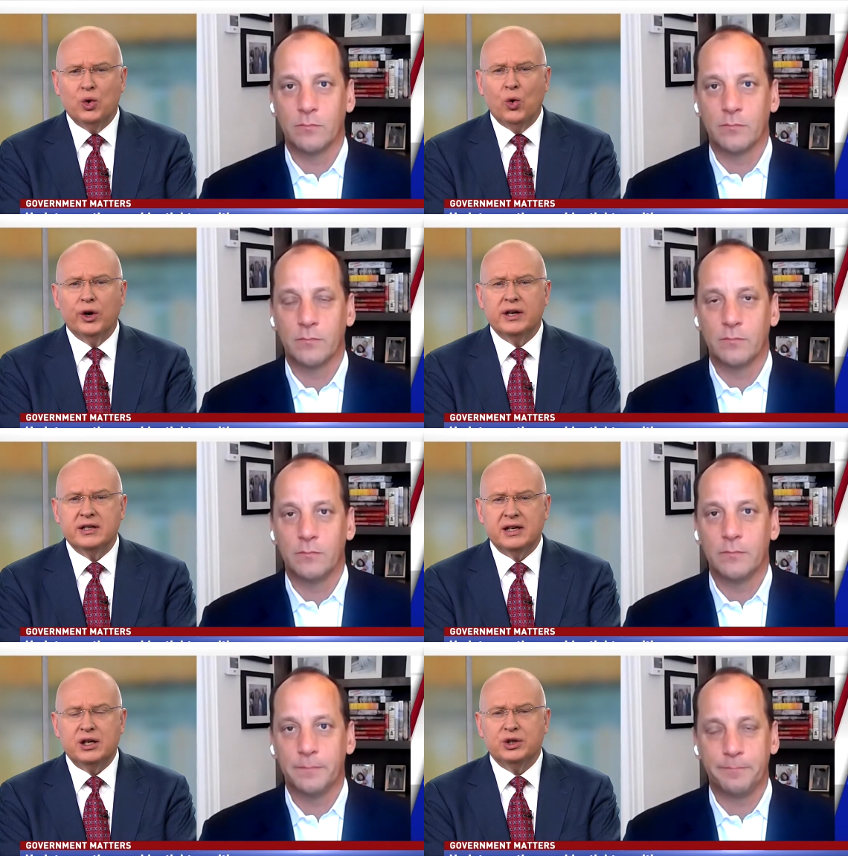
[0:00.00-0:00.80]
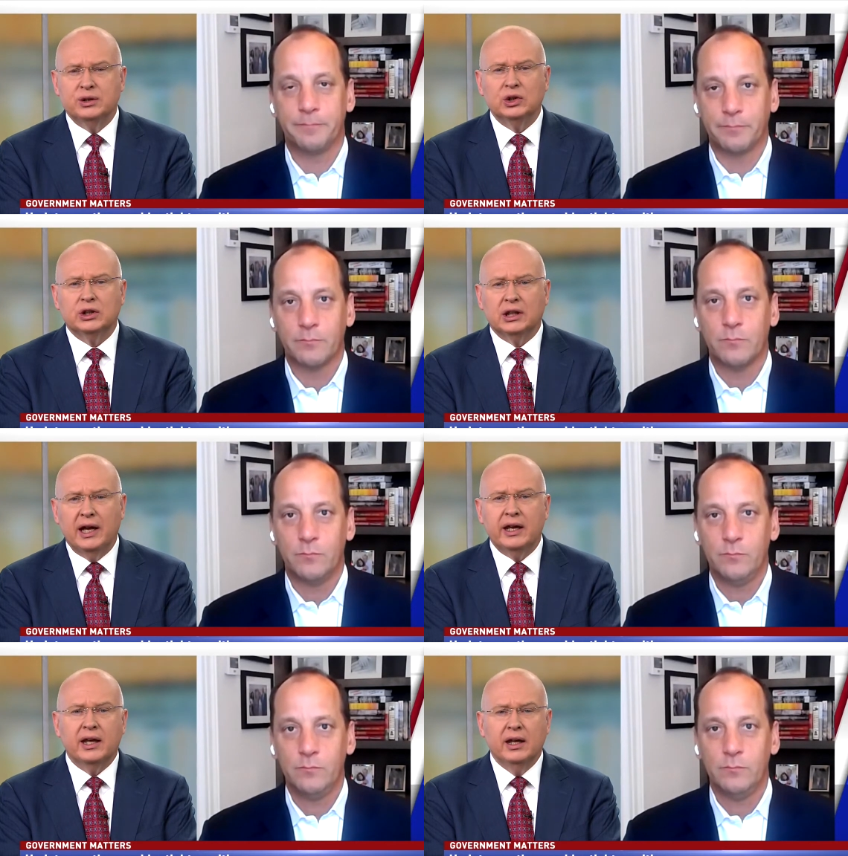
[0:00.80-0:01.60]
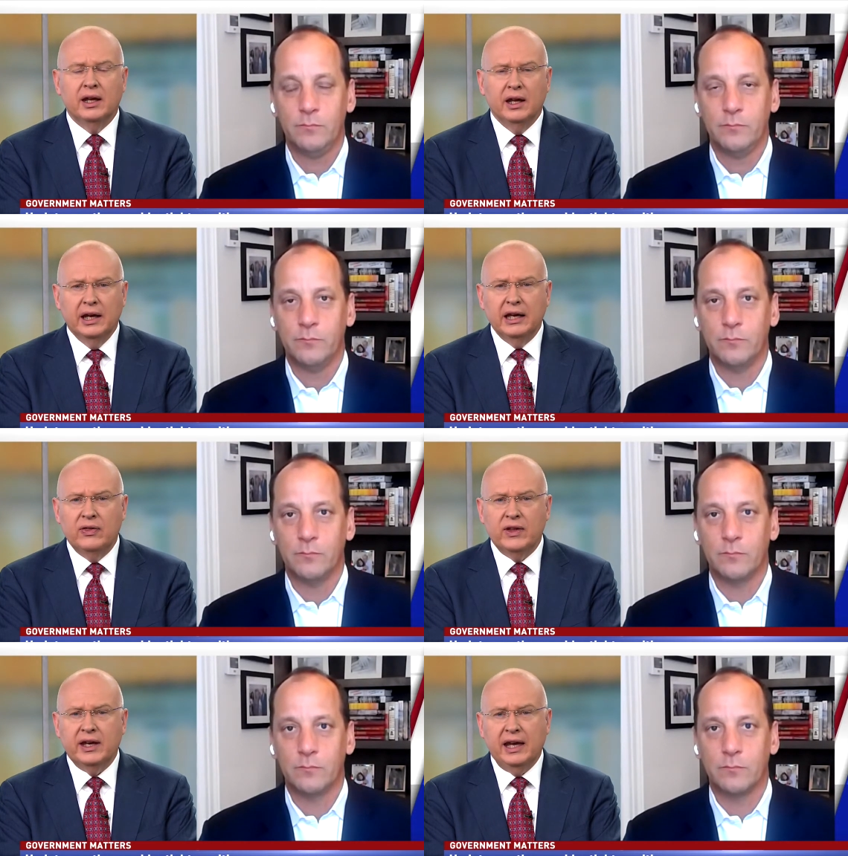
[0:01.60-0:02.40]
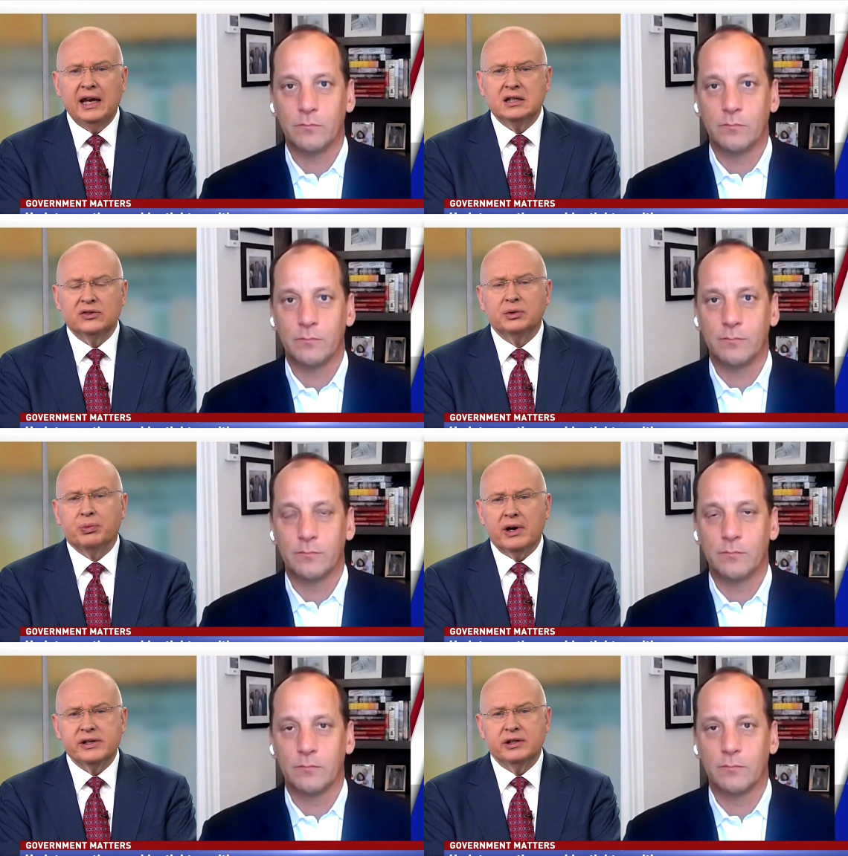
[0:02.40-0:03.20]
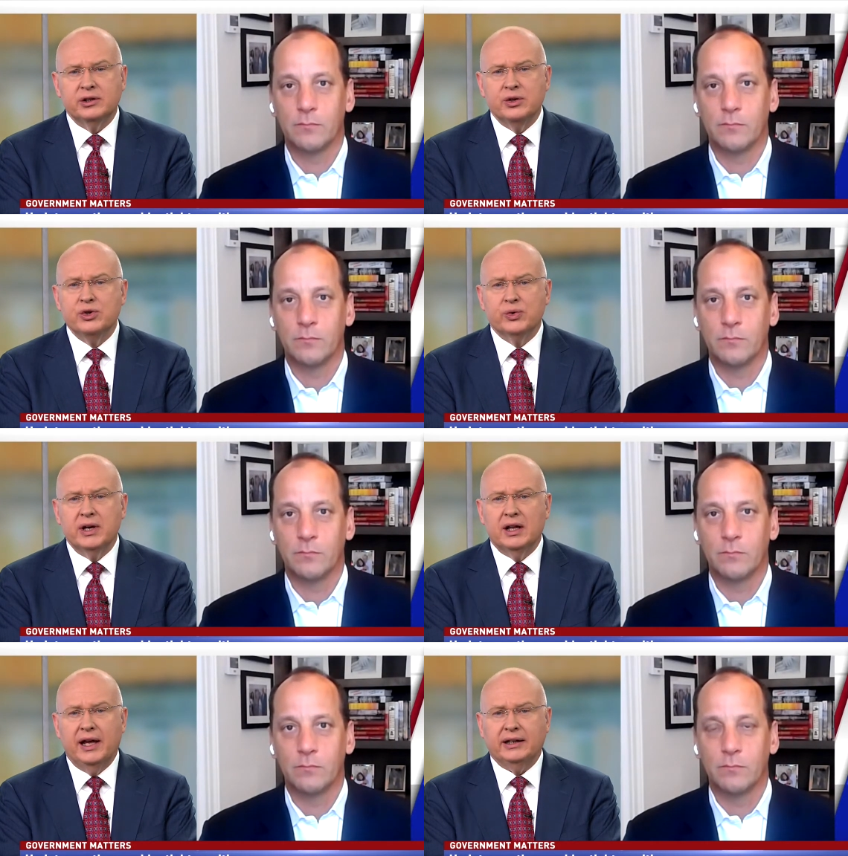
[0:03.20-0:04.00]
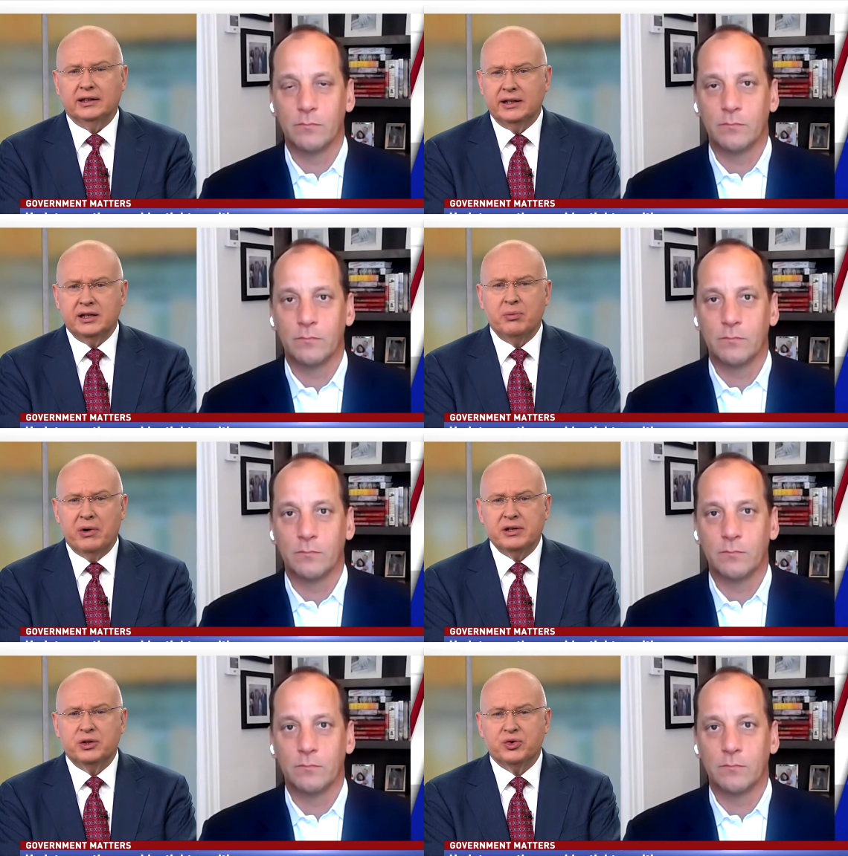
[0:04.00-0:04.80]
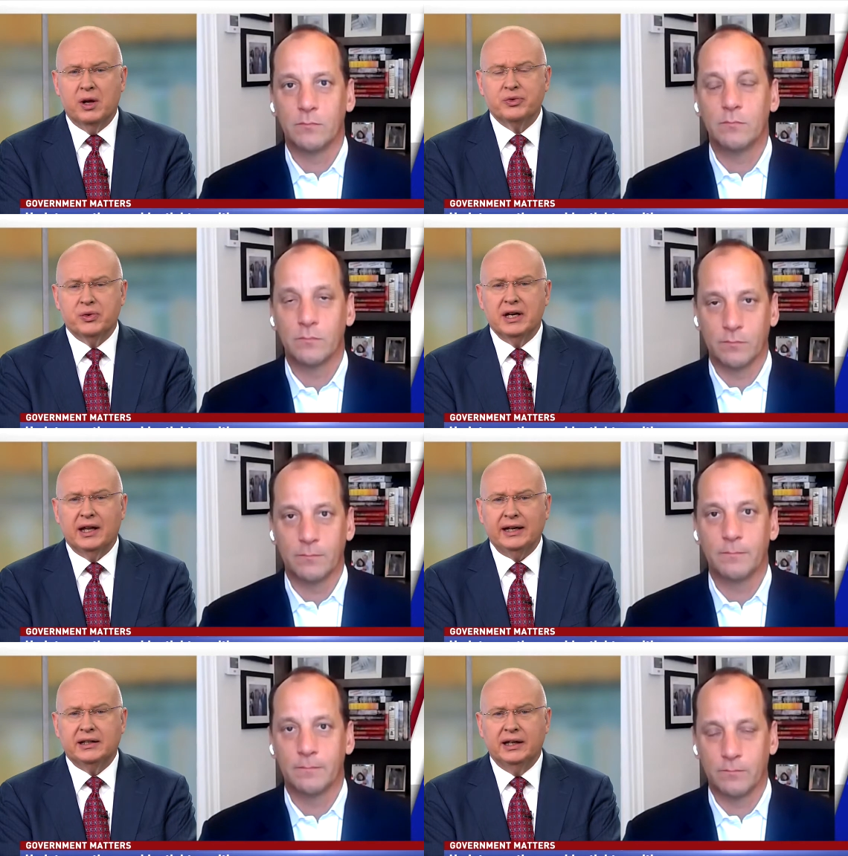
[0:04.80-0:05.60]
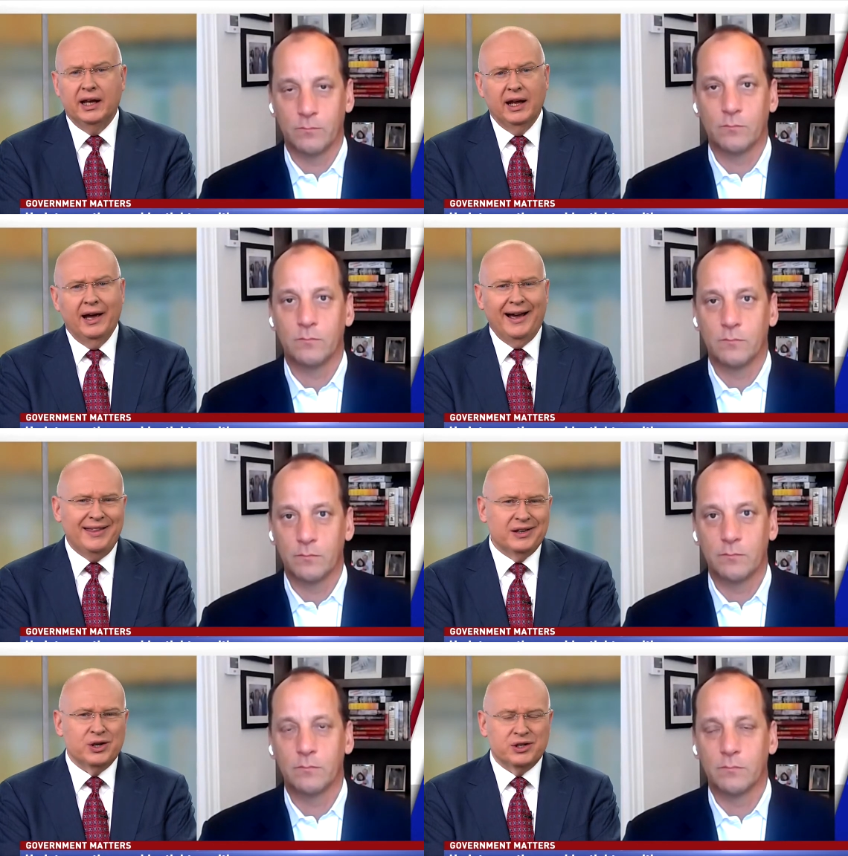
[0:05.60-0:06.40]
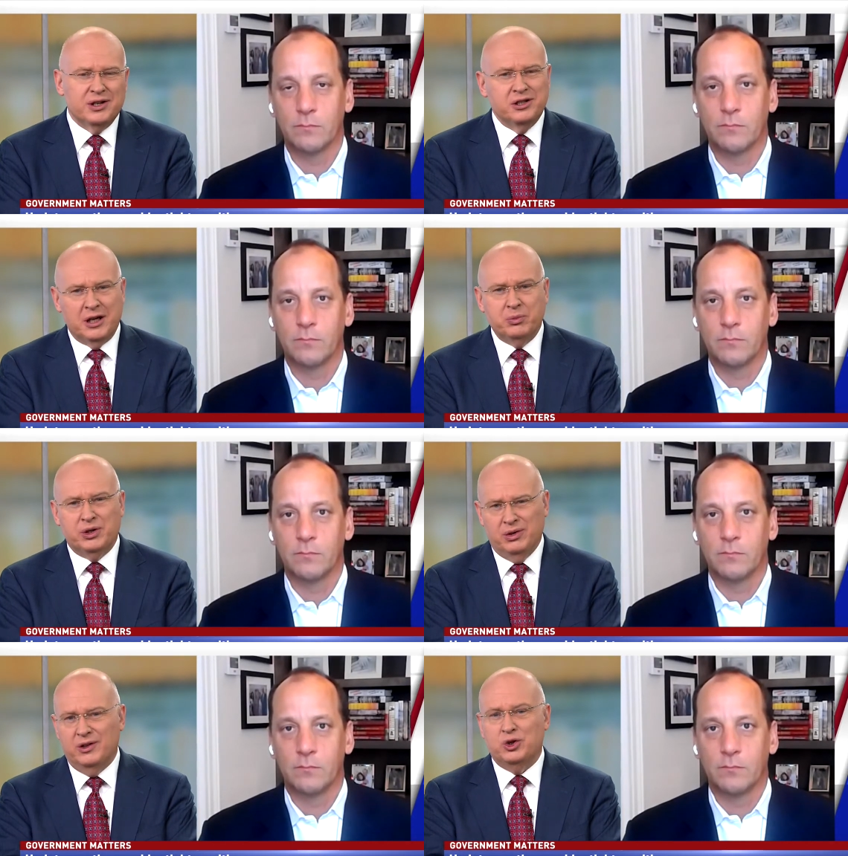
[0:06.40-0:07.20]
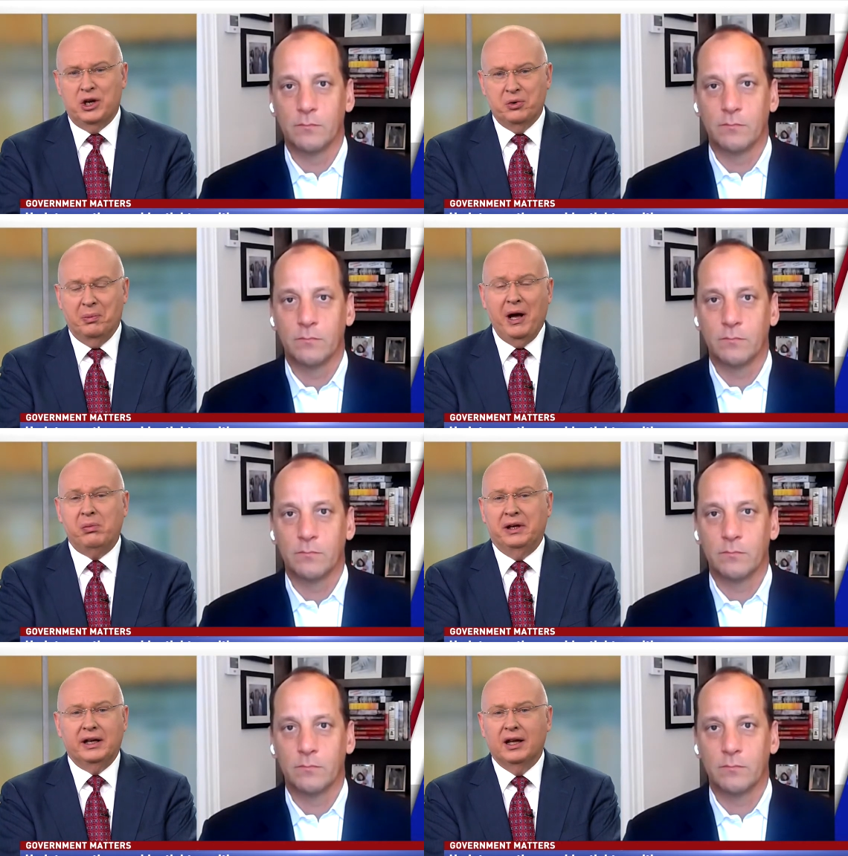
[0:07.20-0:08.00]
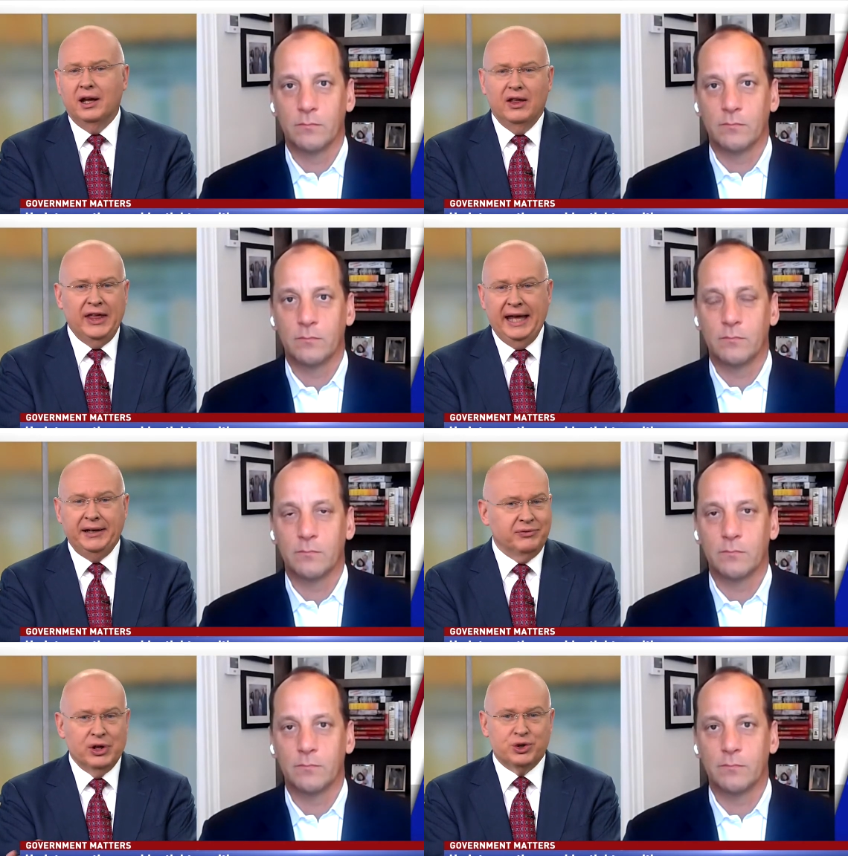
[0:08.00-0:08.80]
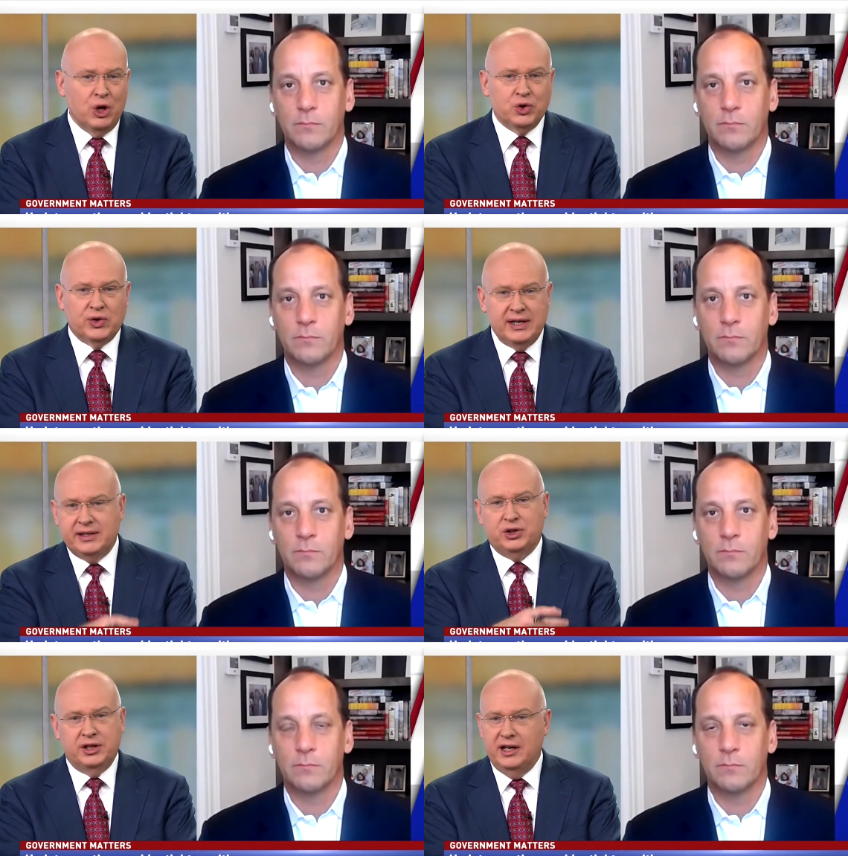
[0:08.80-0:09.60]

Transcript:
Speaker 1: organization look like in the case of a president who's reelected? Let's say President Trump's reelected. I think there's an assumption in the general public that there's no transition